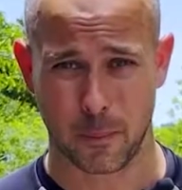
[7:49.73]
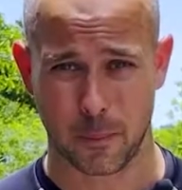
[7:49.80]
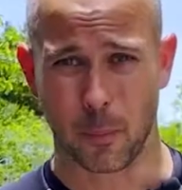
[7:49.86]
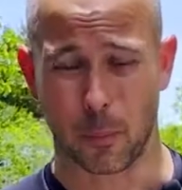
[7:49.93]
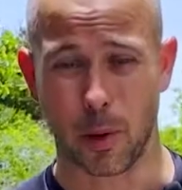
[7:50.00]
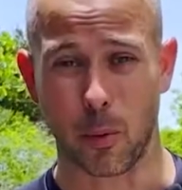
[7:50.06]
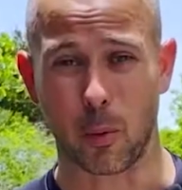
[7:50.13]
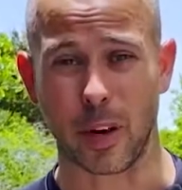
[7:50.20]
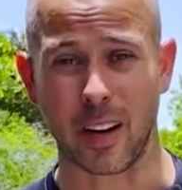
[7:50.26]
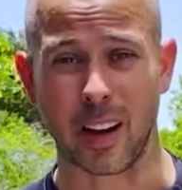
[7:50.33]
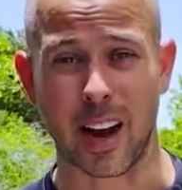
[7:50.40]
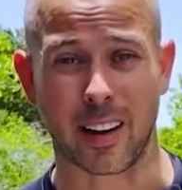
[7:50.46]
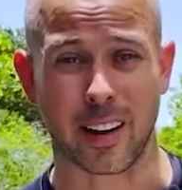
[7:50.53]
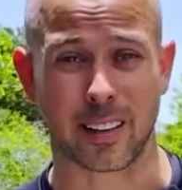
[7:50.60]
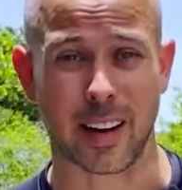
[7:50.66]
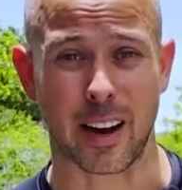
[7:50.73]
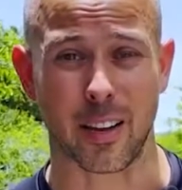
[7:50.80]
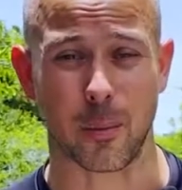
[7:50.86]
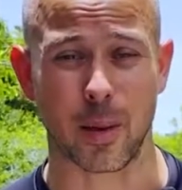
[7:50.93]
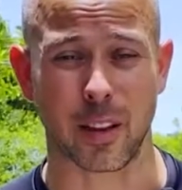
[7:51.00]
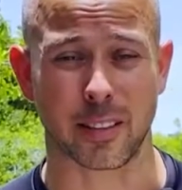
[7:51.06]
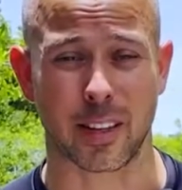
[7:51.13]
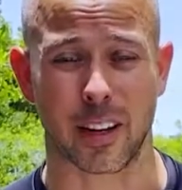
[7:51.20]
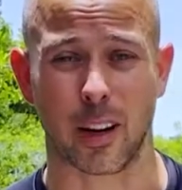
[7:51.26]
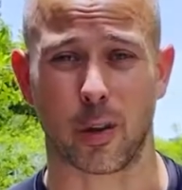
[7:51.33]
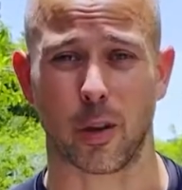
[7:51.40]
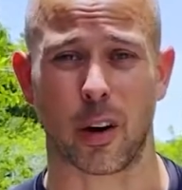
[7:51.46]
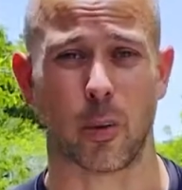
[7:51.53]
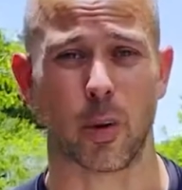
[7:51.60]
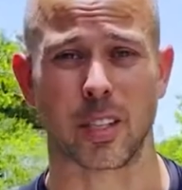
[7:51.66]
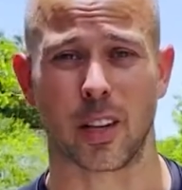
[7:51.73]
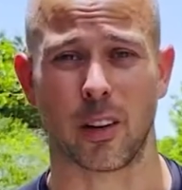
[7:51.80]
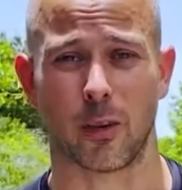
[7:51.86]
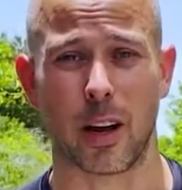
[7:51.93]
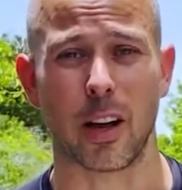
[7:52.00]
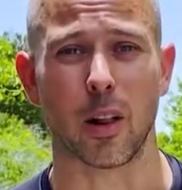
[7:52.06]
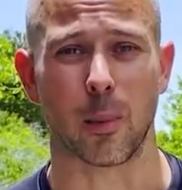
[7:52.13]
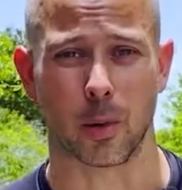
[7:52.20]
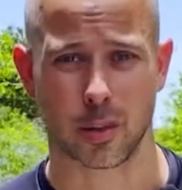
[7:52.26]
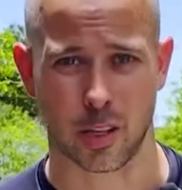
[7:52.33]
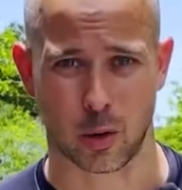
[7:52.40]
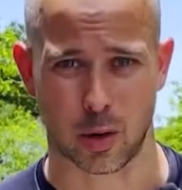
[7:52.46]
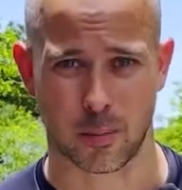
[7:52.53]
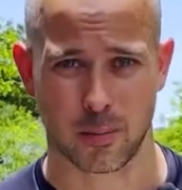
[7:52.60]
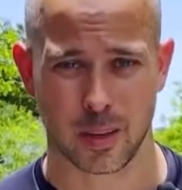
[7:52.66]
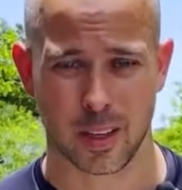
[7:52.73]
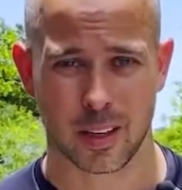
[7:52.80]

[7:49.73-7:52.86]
But when he got kicked out of the military, he thought it wasn't available to him.